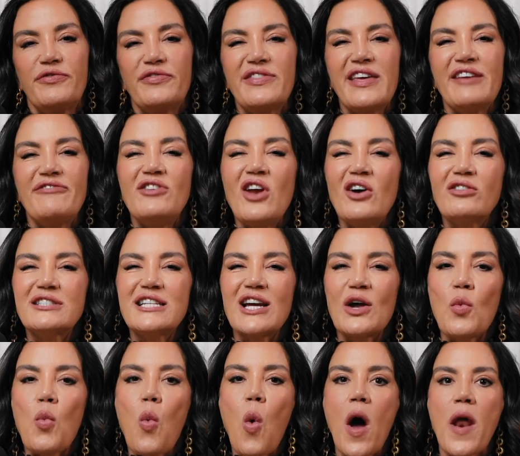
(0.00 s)
They've not
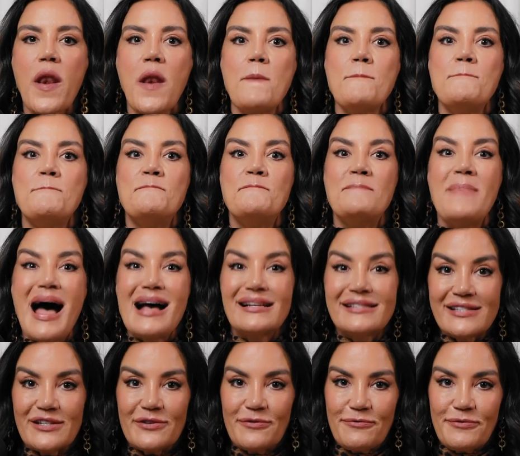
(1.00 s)
done one
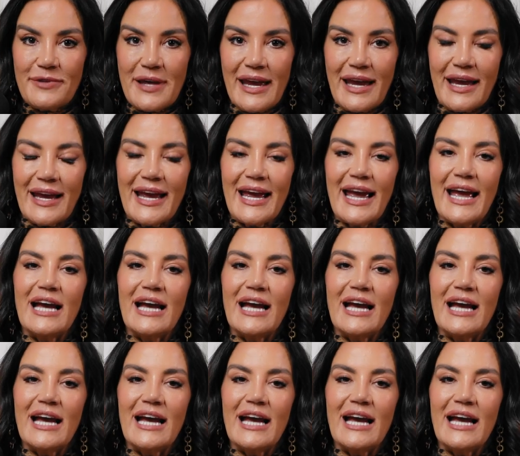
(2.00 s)
massive thing.